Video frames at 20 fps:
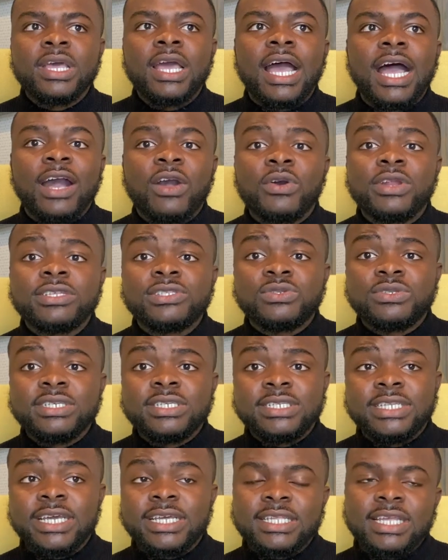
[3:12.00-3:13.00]
According to the
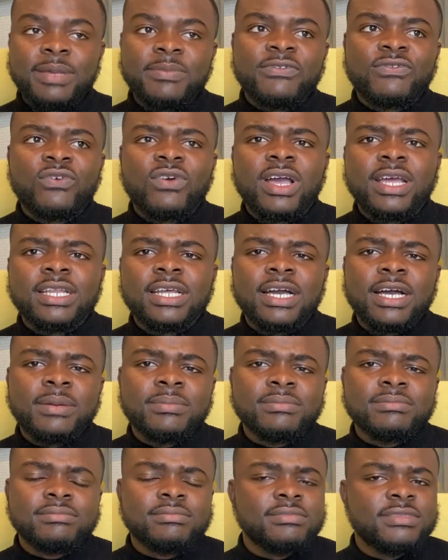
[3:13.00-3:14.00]
data, before I
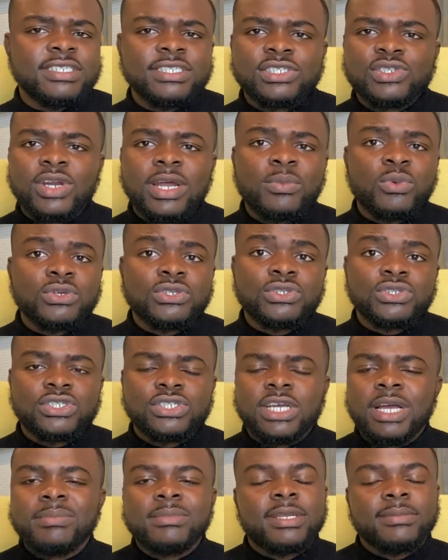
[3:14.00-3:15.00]
describe what social
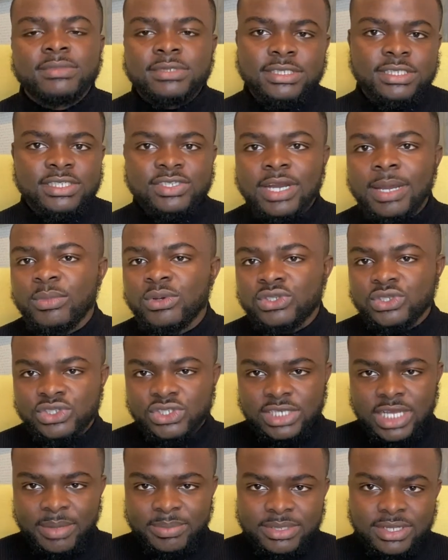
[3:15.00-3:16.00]

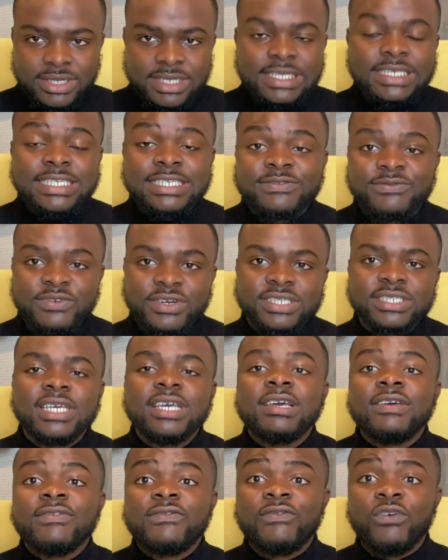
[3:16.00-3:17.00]
capital is first.
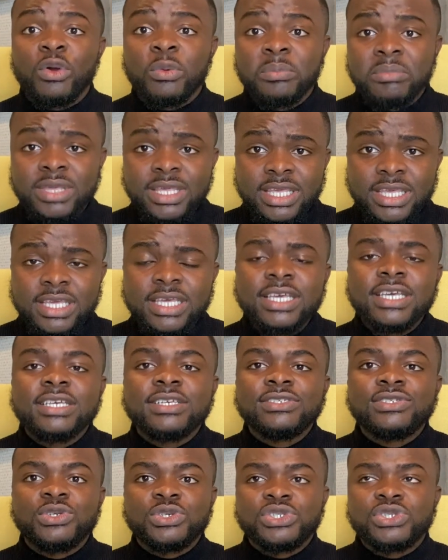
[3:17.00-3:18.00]
For me,
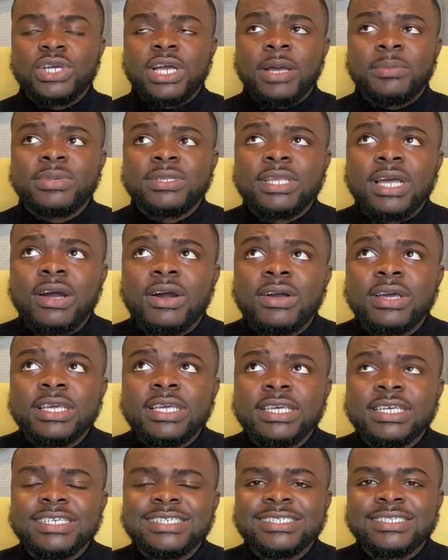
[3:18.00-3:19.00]
social capital
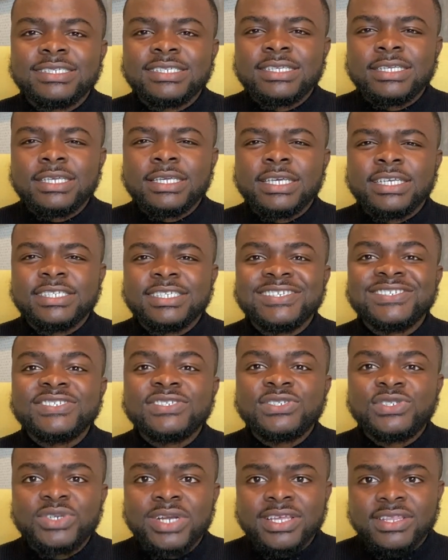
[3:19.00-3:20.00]
is the
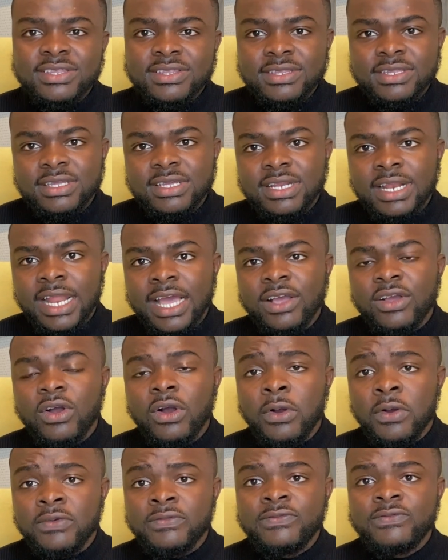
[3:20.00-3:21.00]
strength
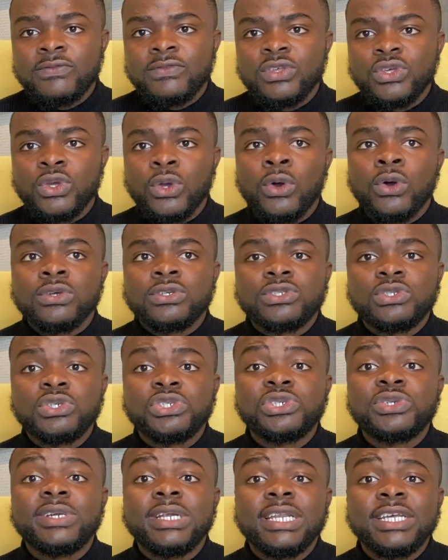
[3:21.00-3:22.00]
of your
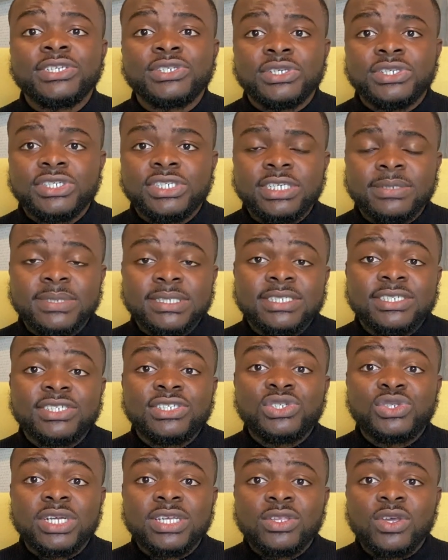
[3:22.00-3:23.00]
social relationships. It's the
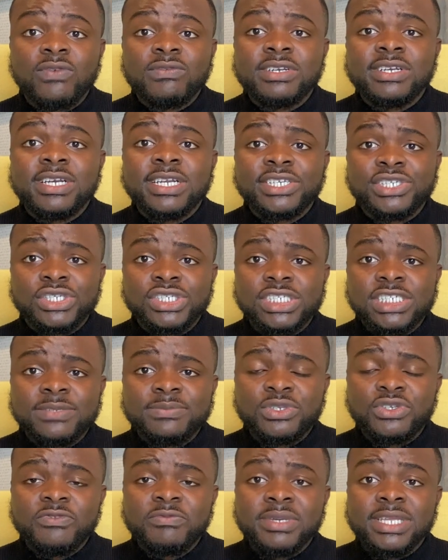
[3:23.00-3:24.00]
strength of the
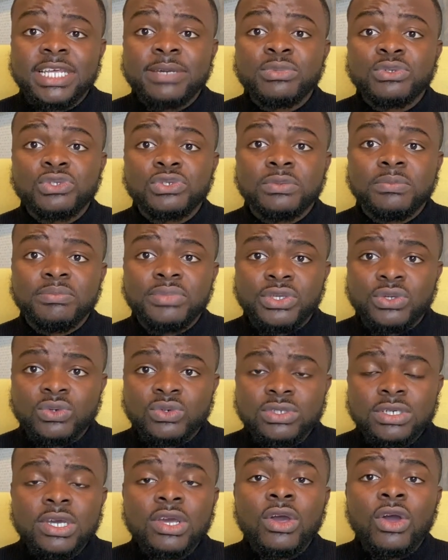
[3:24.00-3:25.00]
relationships you've been able to build,
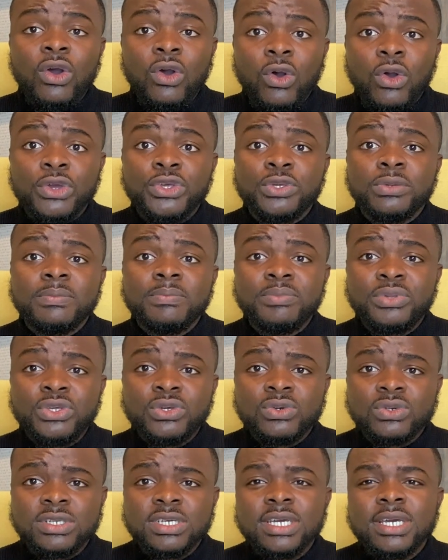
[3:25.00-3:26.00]
or you
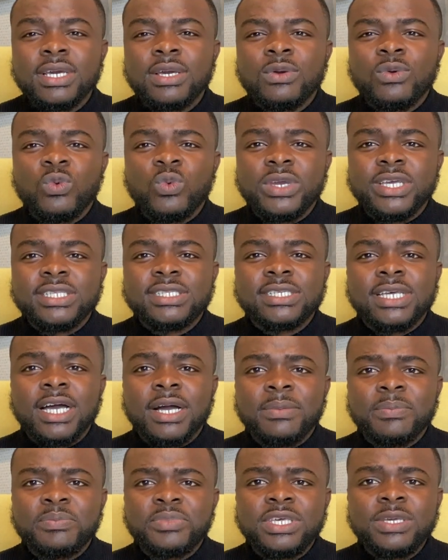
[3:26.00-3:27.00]
build with
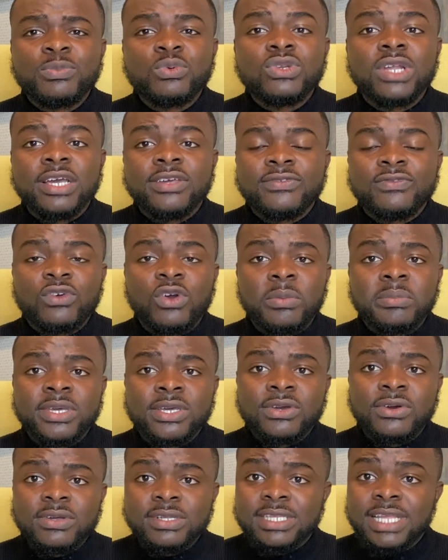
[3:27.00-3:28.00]
people that you've come in
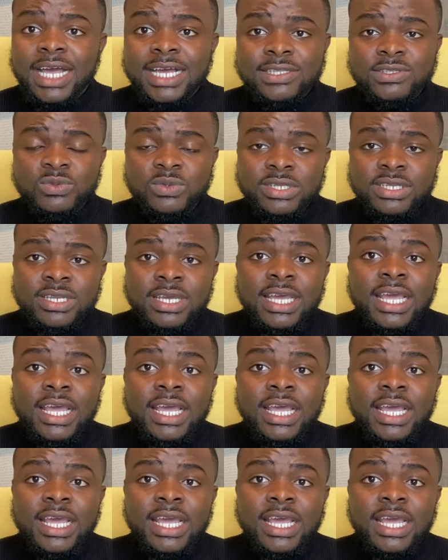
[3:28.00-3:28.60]
contact with.